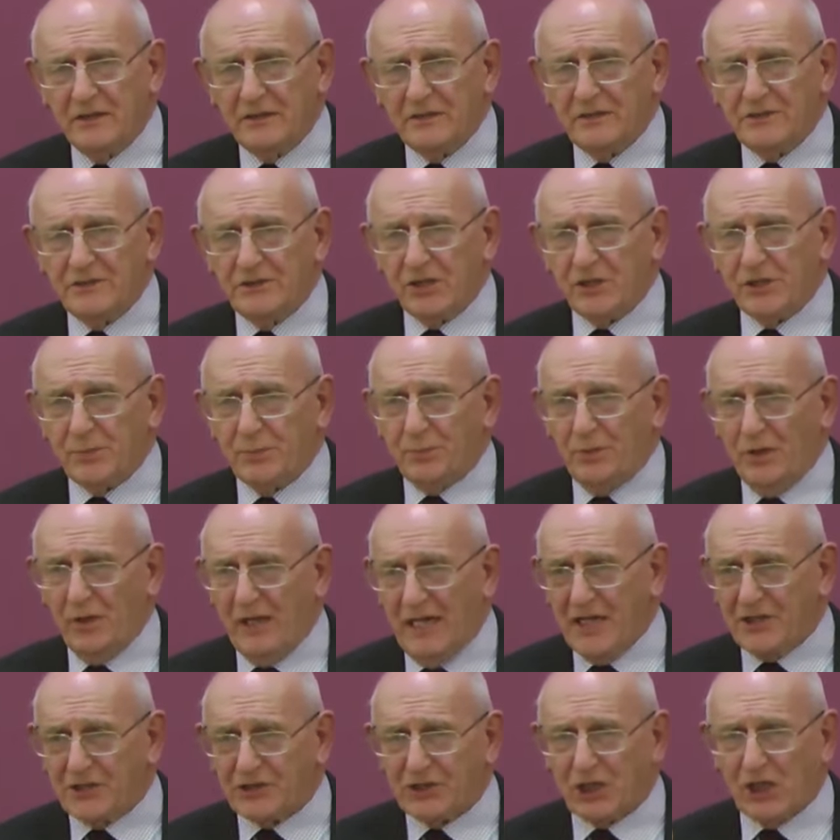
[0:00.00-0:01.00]
Just
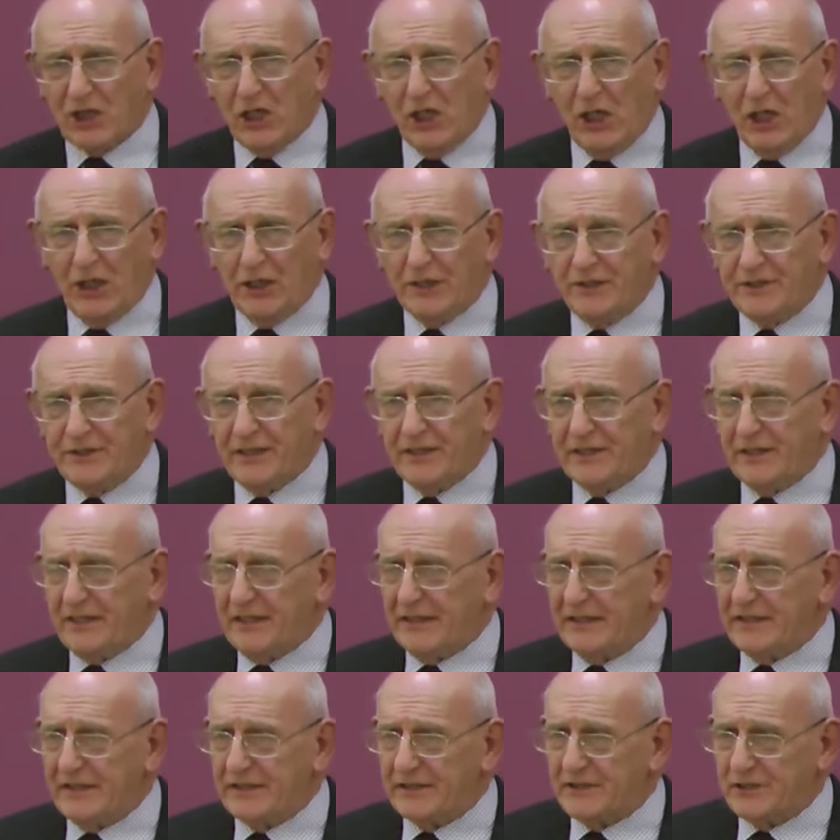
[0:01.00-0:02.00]
praise God that
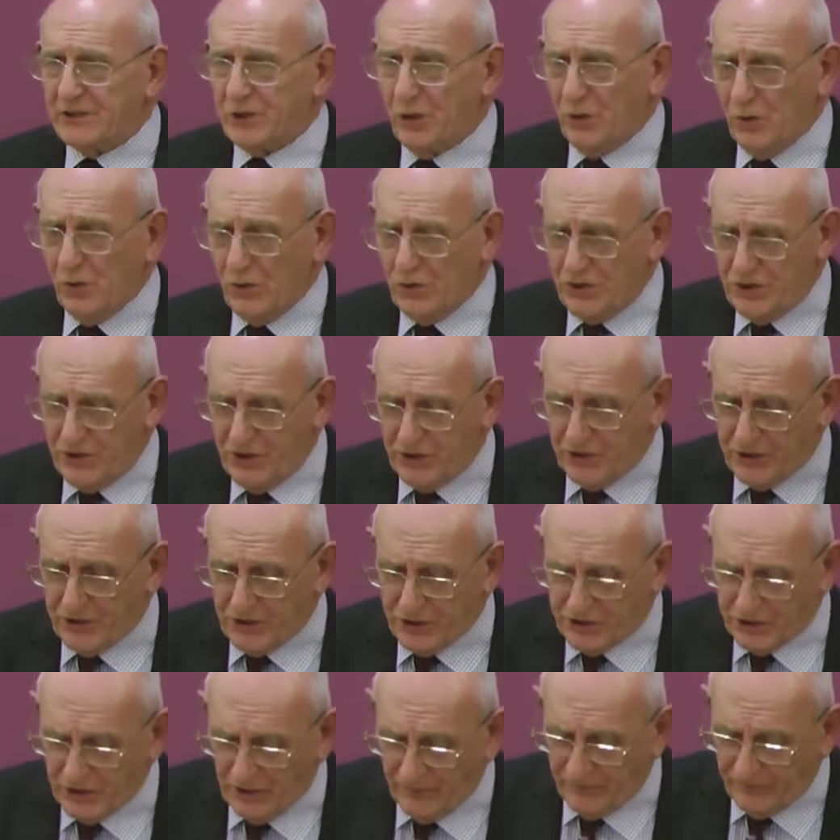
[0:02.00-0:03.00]
he has chosen you to
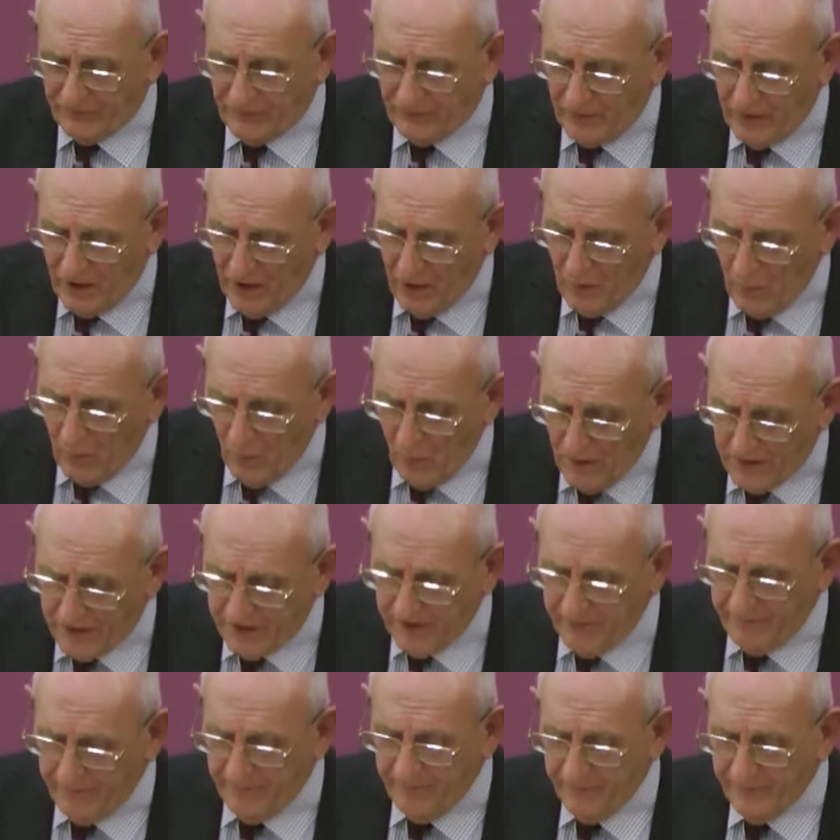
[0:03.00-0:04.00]
suffer with
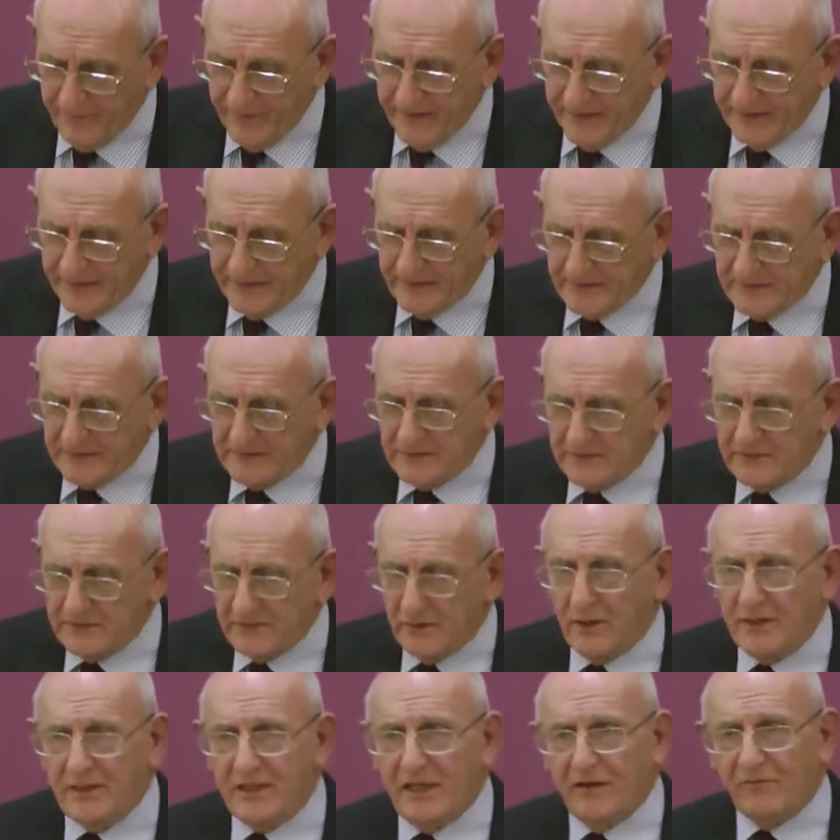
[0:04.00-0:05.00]
him. And
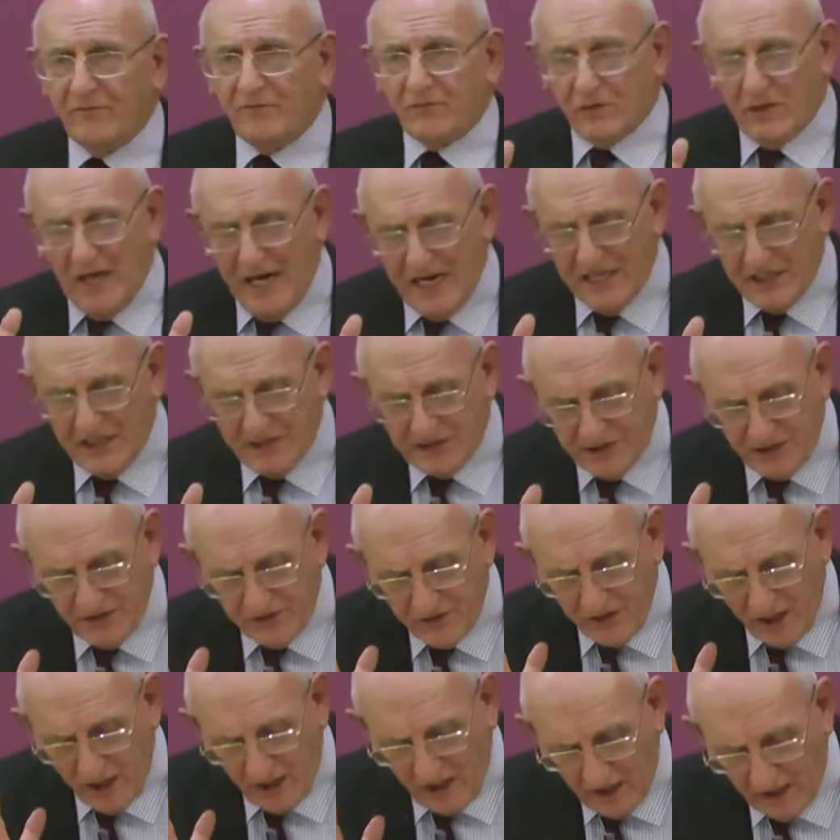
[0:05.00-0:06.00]
when you have Christ in
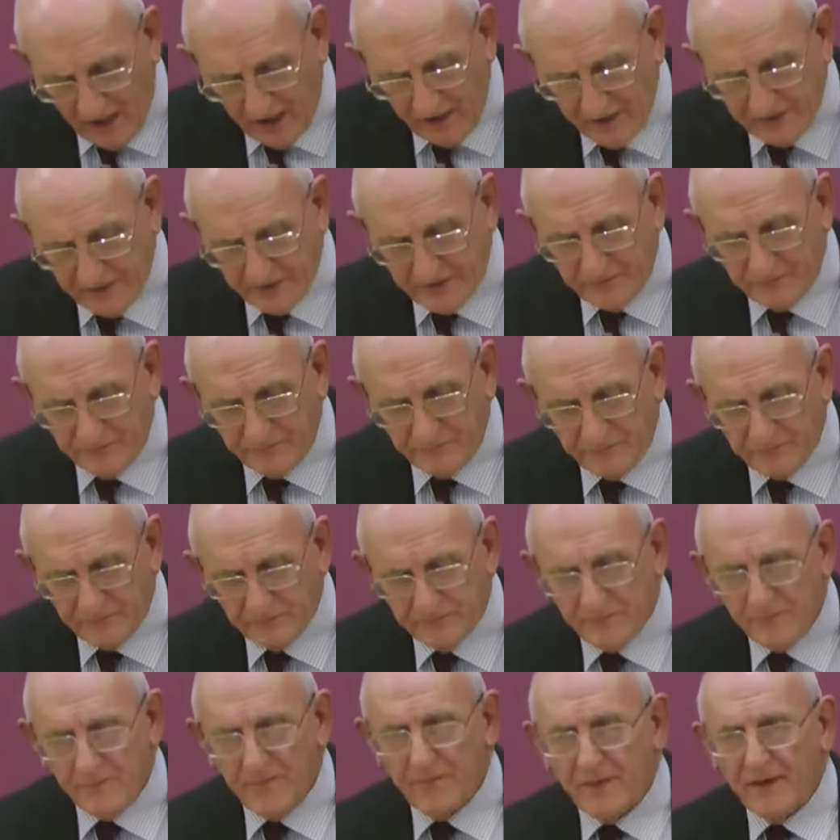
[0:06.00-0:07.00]
your heart,
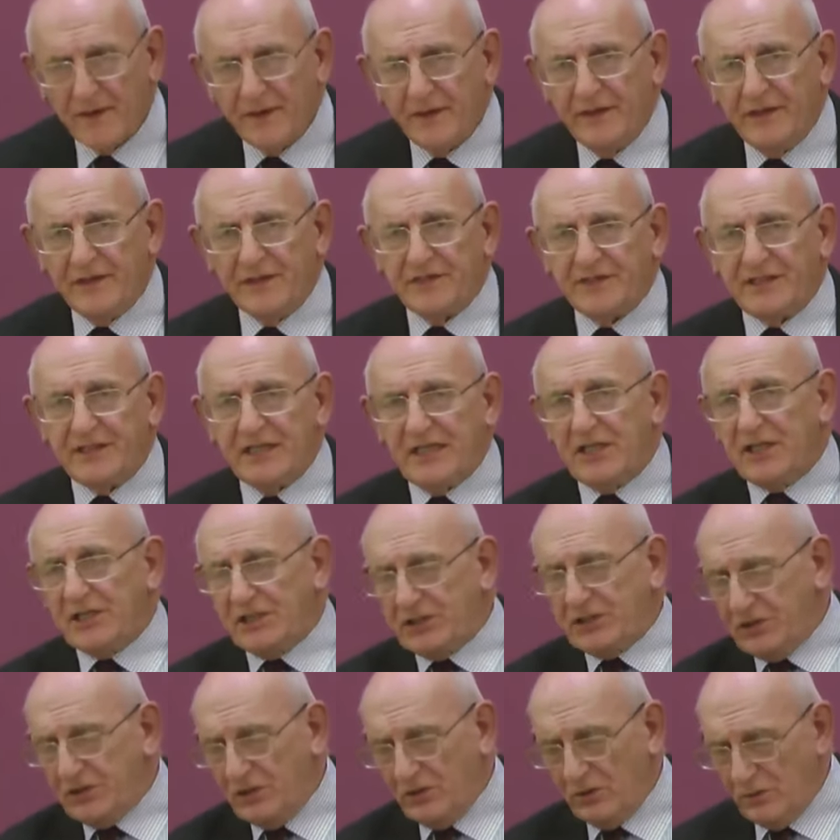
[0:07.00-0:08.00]
you see
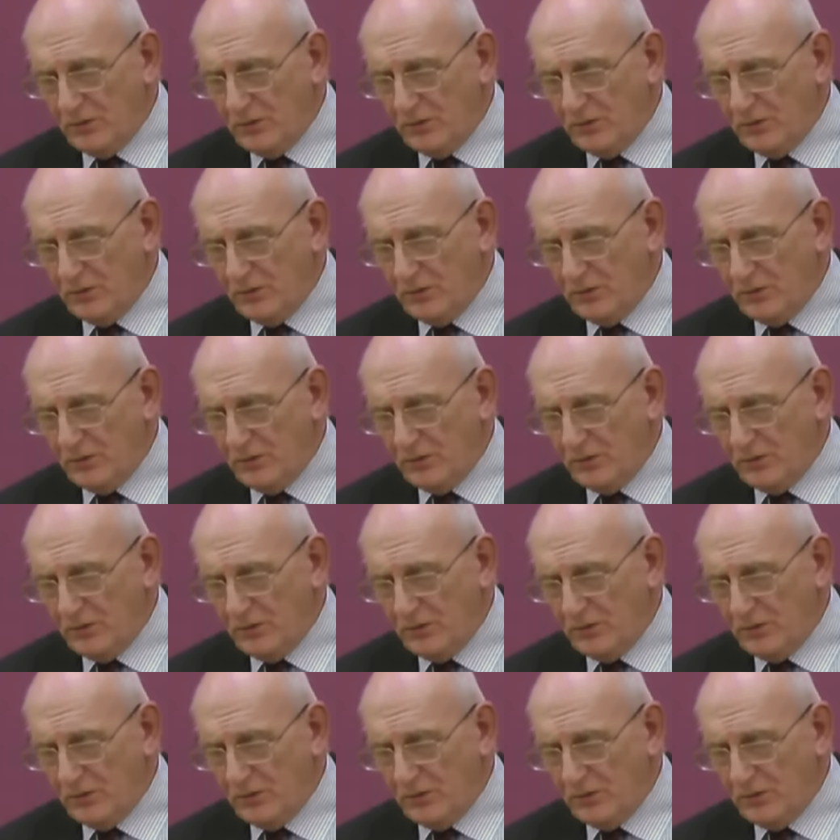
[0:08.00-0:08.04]
so